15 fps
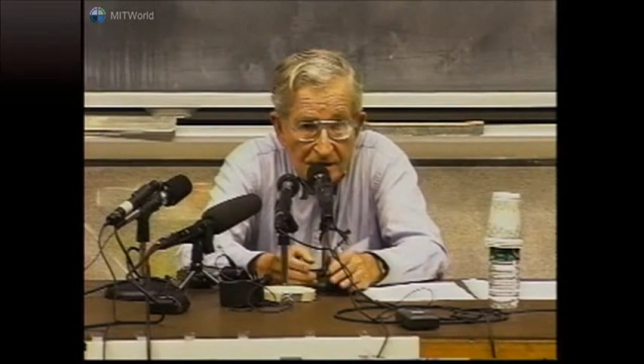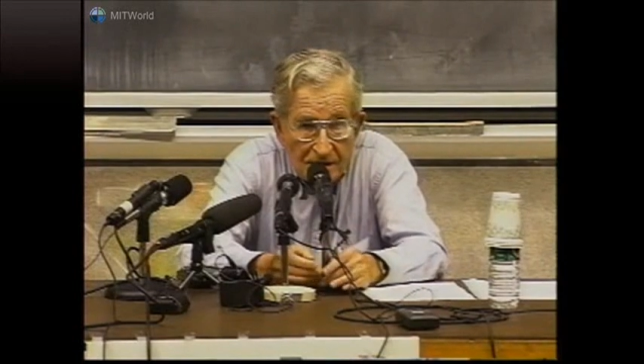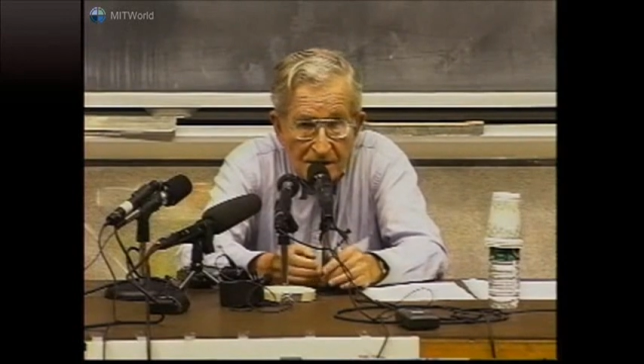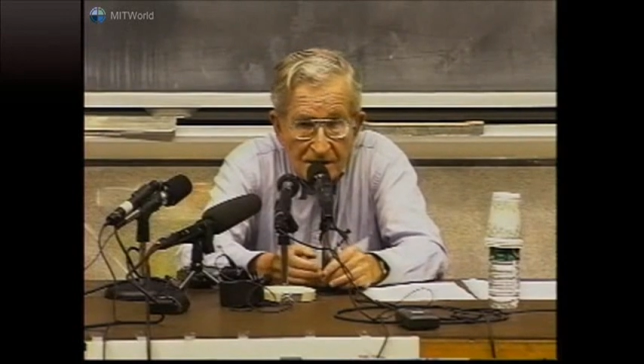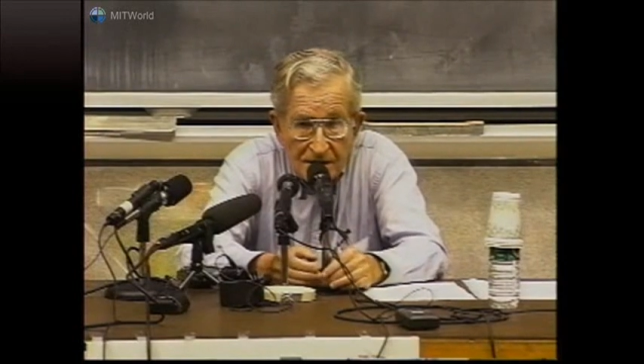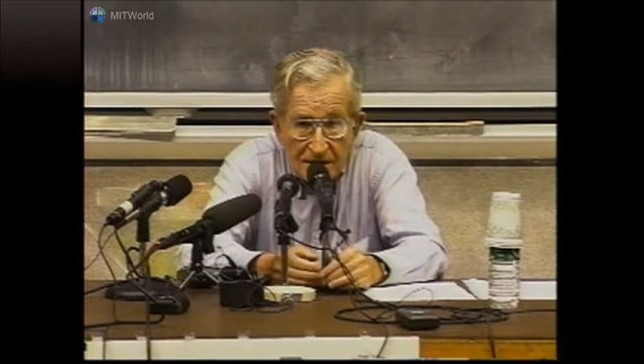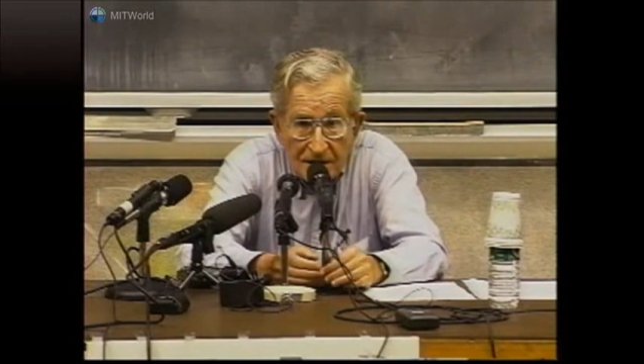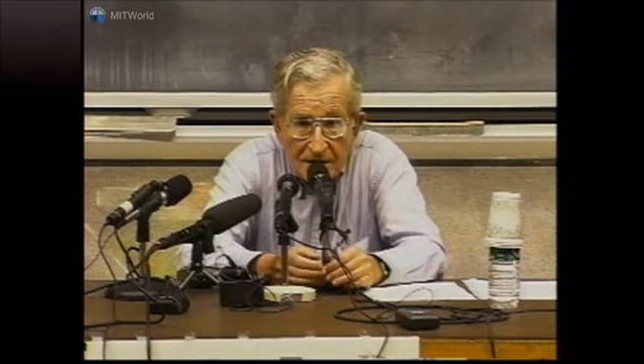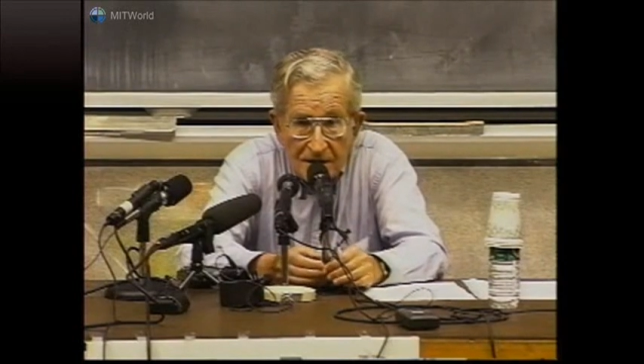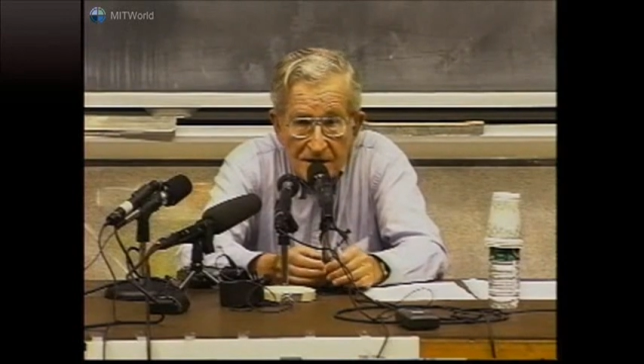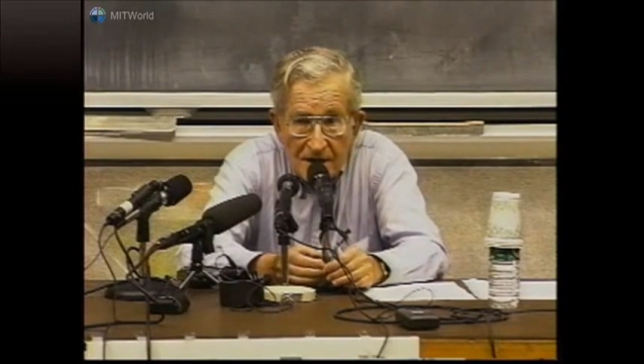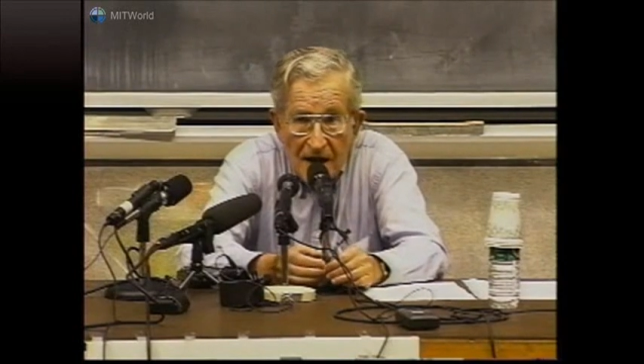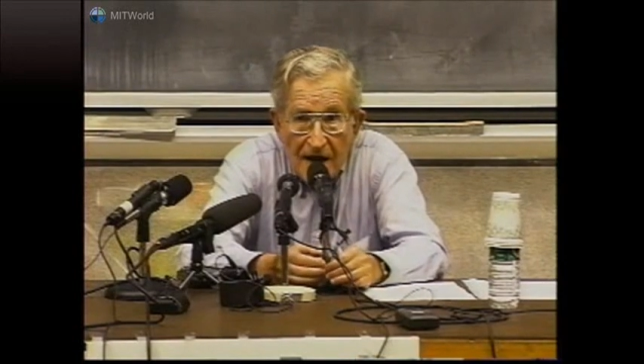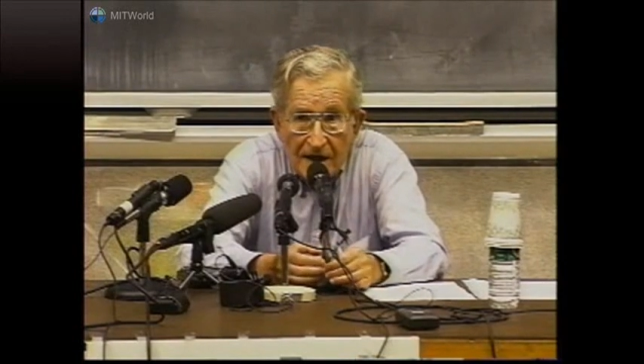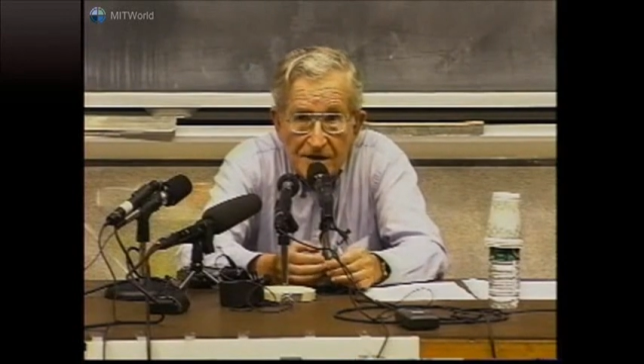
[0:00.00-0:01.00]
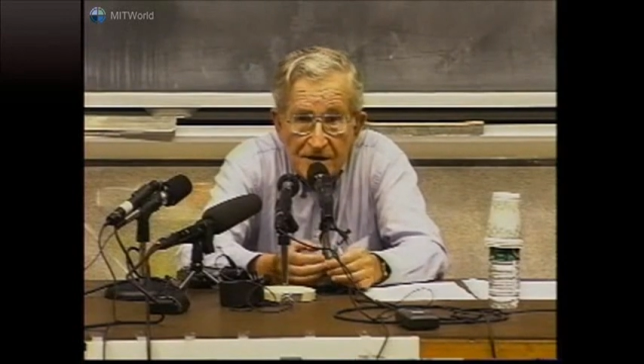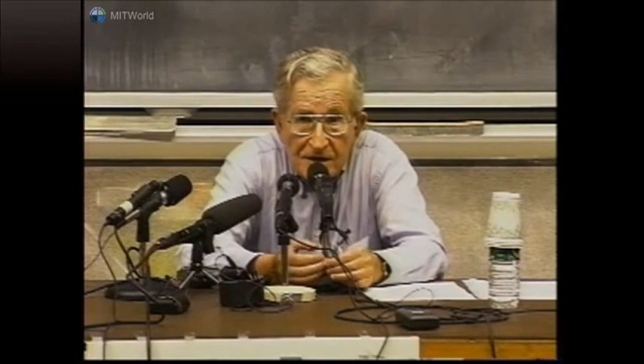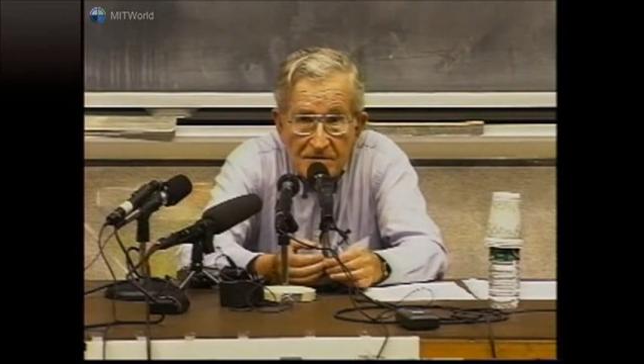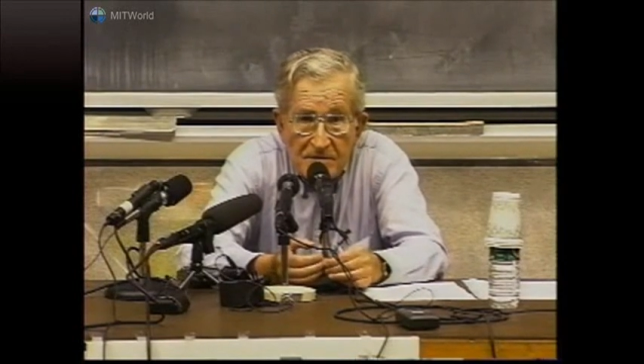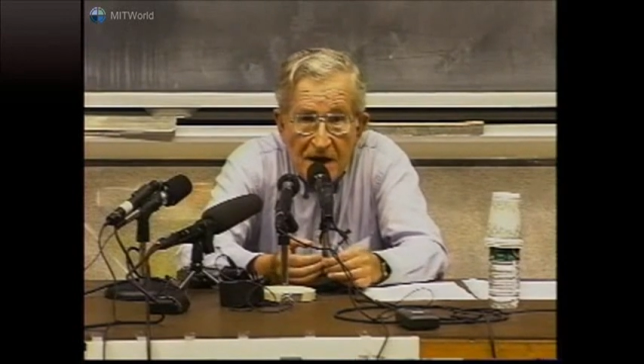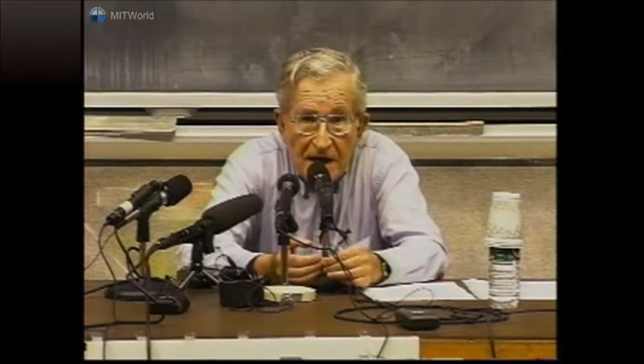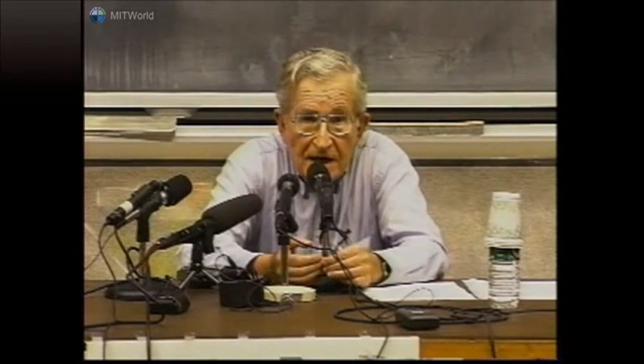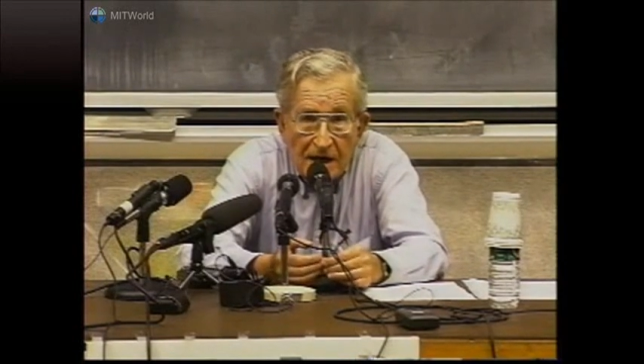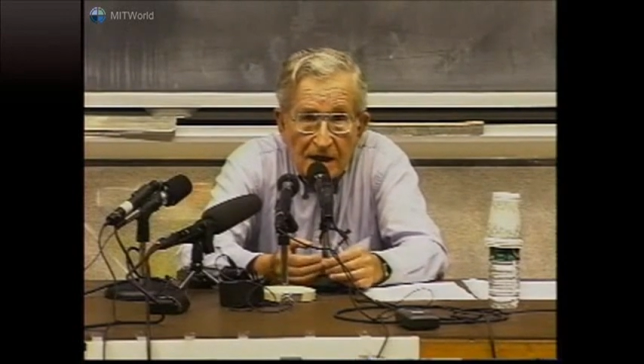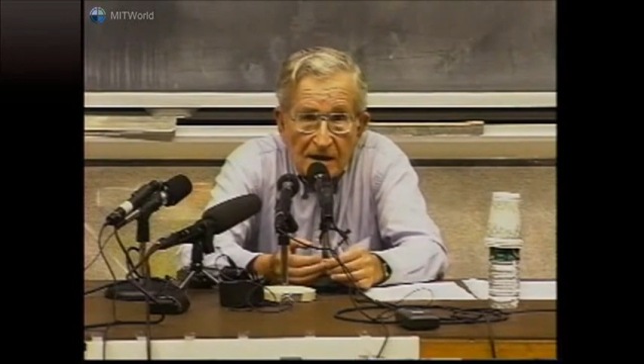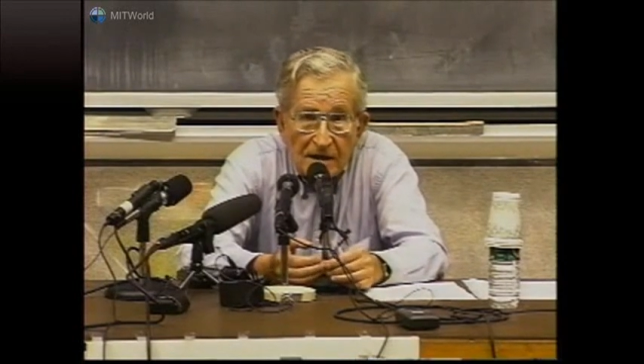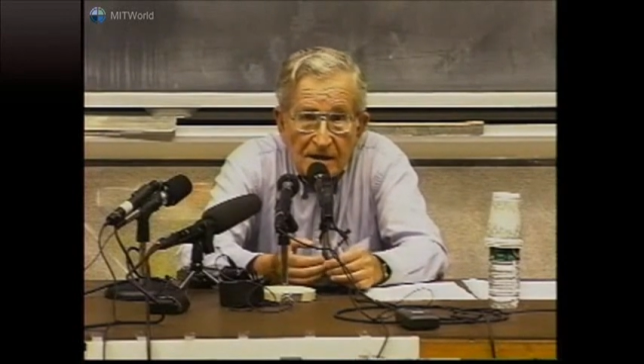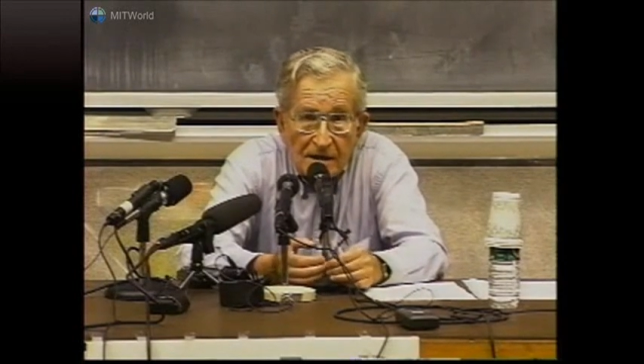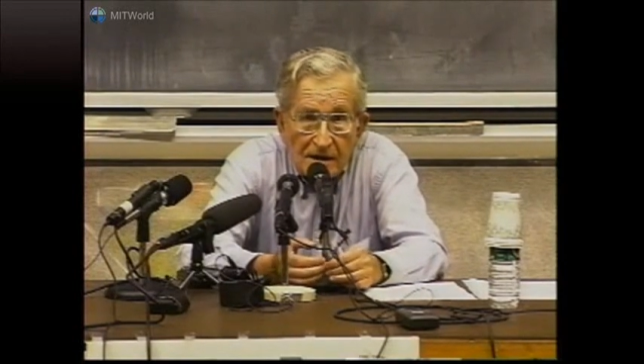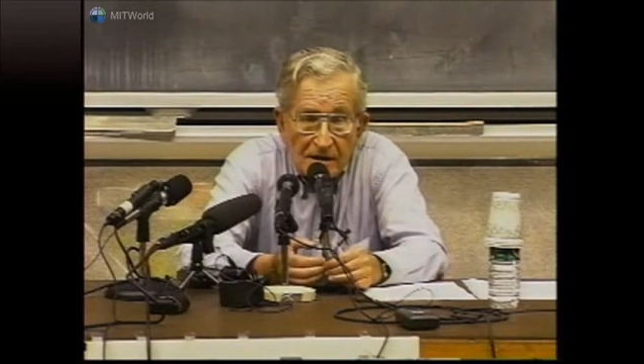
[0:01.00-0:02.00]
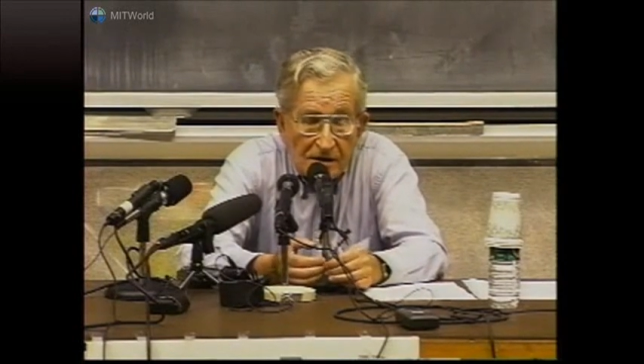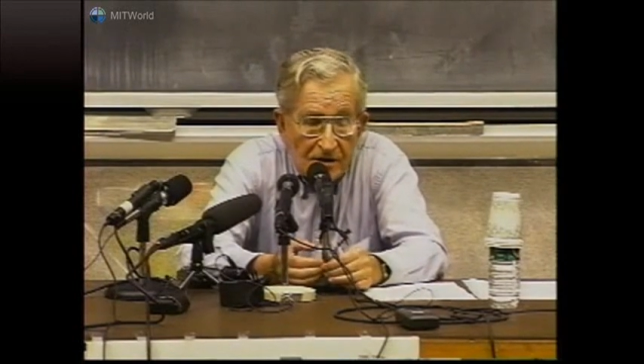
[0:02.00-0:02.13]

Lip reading: Notice that it's axiomatic